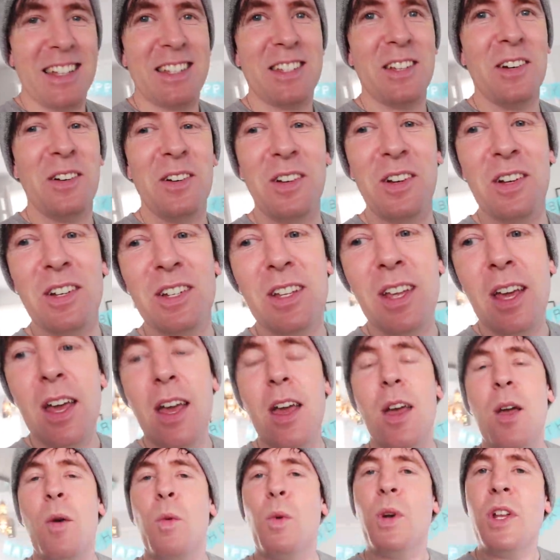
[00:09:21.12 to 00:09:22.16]
It's all good.
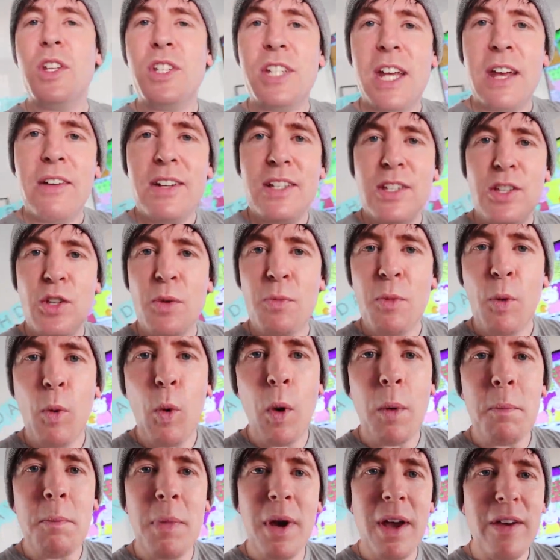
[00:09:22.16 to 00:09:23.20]
want to cherish the number
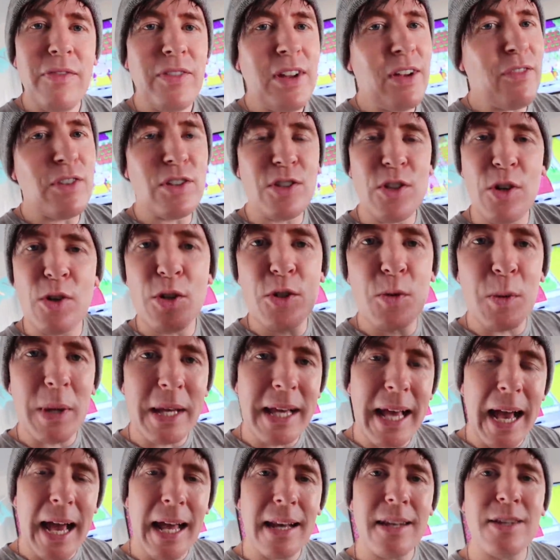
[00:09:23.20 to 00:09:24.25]
one birthday for as long as we
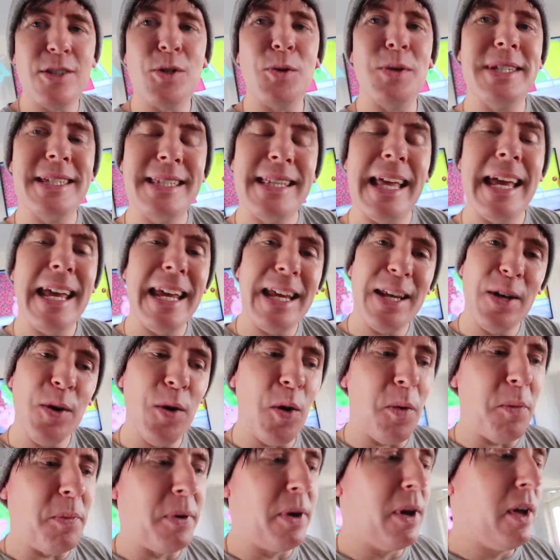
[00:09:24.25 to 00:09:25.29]
can, so it's staying up.